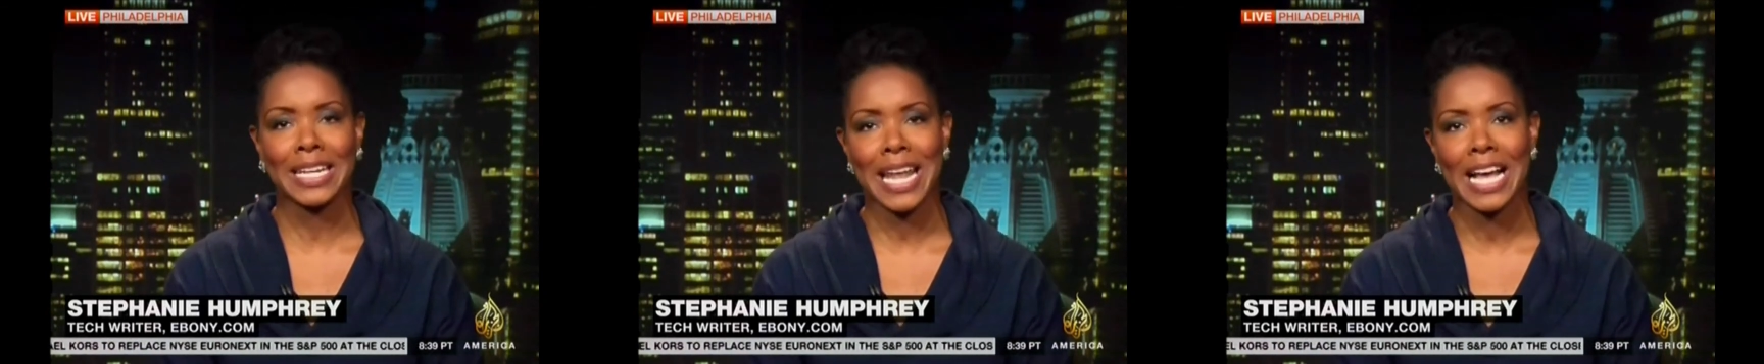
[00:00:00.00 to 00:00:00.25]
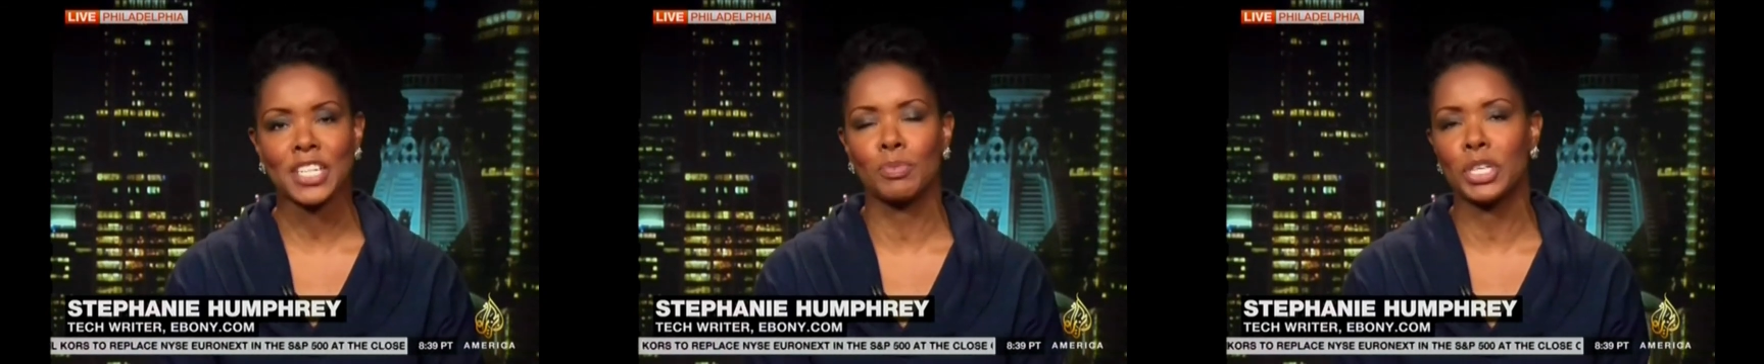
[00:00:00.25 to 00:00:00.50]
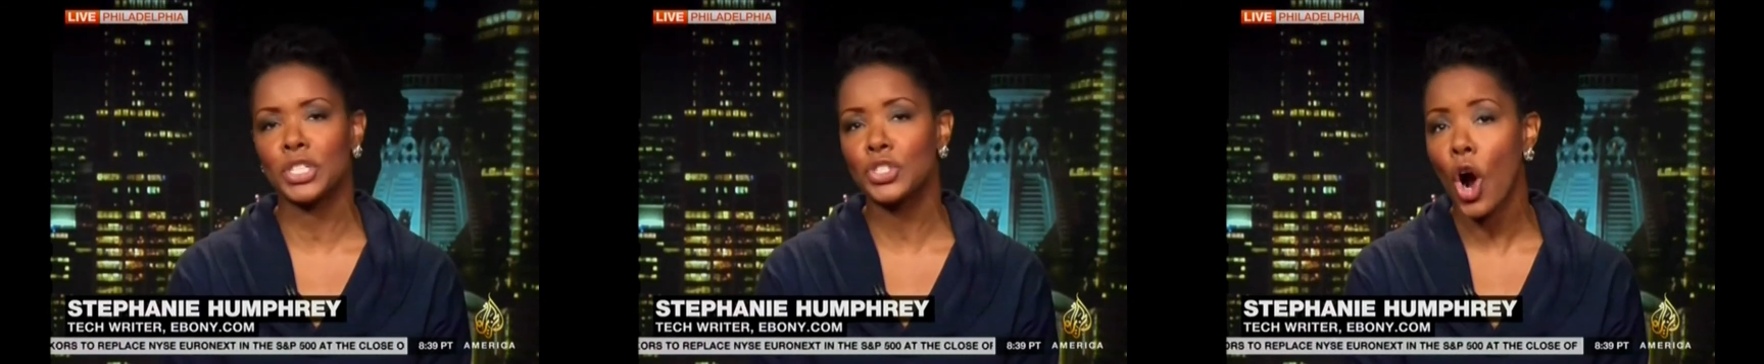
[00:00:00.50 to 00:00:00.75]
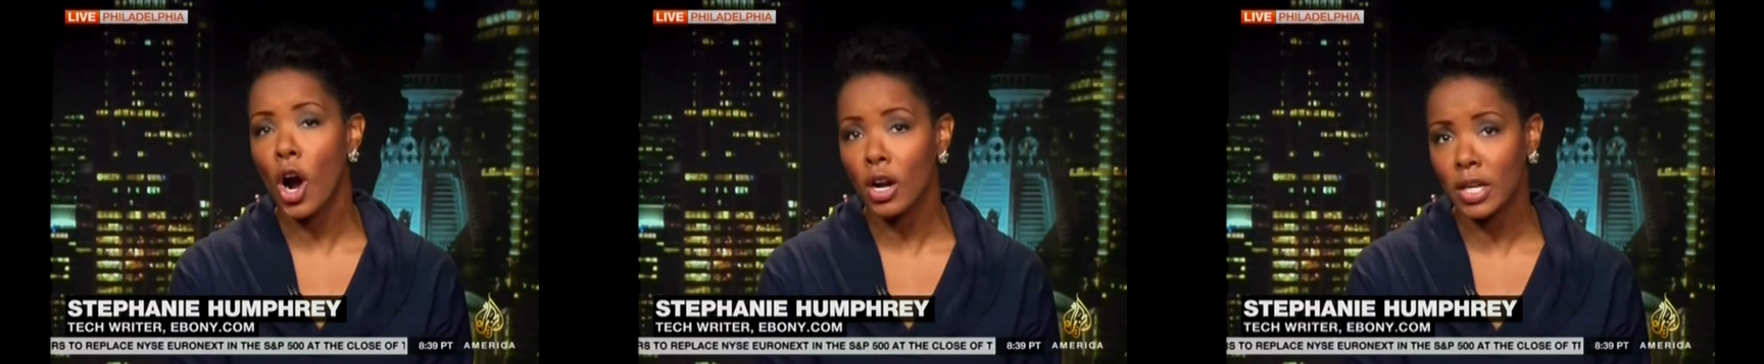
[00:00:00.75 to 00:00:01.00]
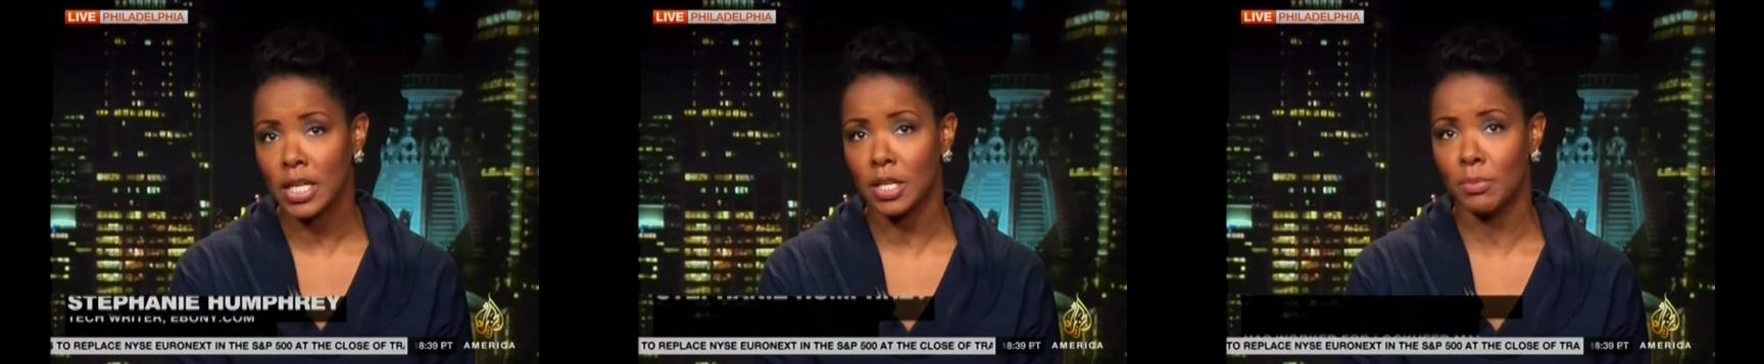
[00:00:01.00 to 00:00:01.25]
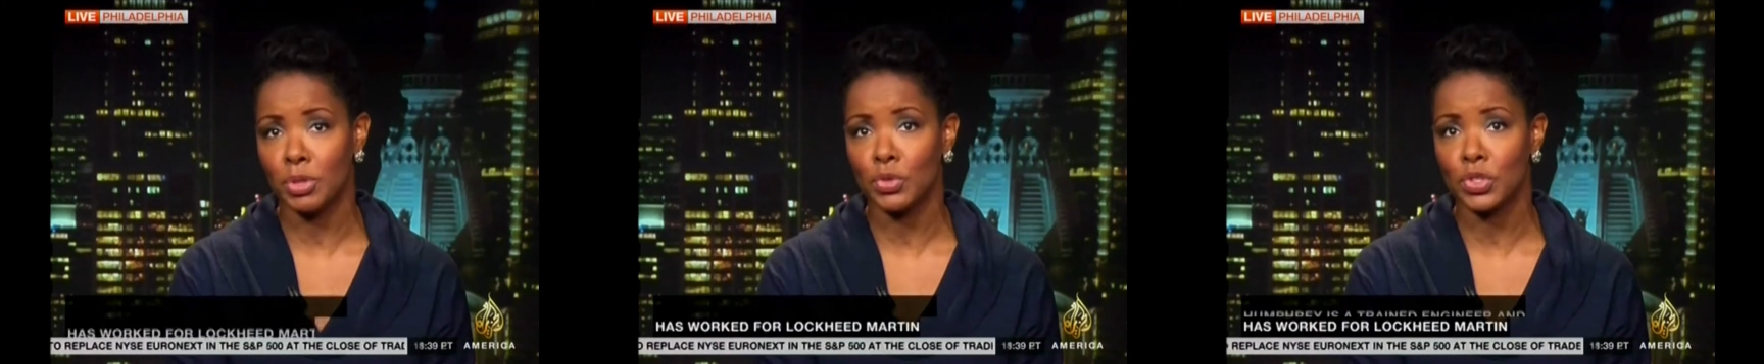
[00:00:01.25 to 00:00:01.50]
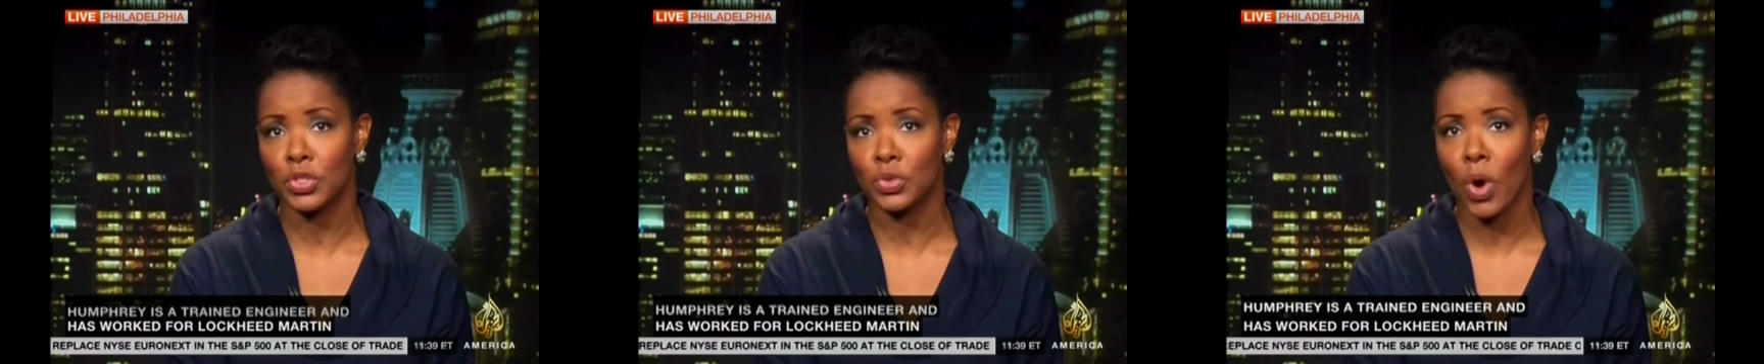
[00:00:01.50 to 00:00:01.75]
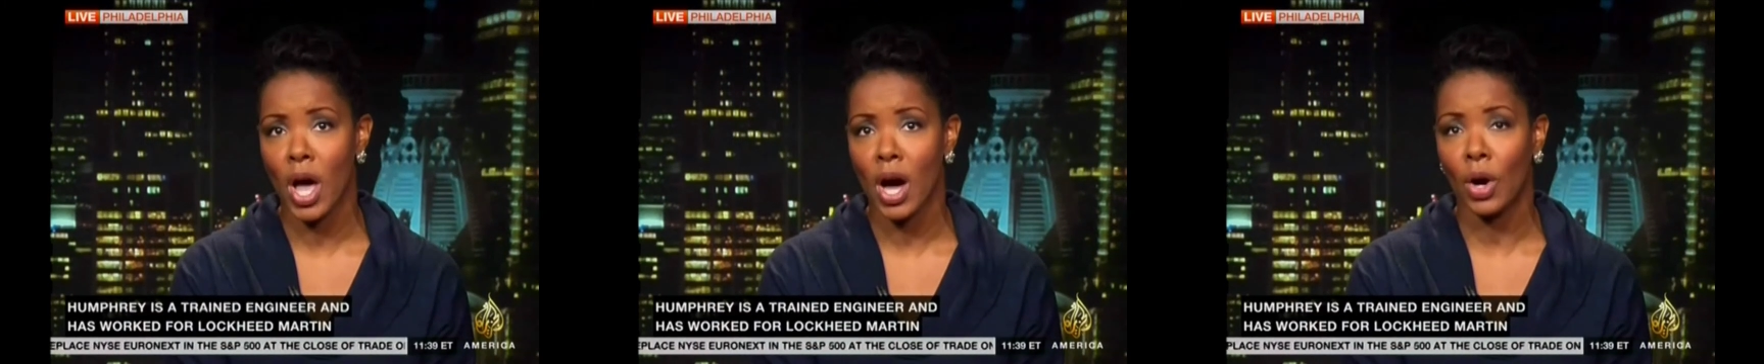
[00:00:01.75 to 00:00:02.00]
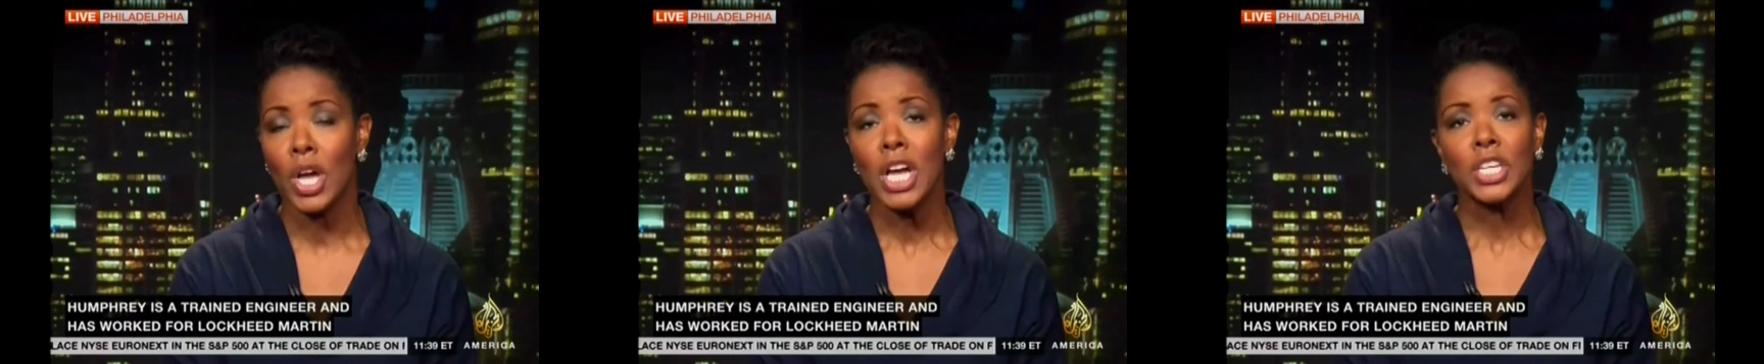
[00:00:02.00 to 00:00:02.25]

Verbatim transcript: and it has to be targeted abuse as well.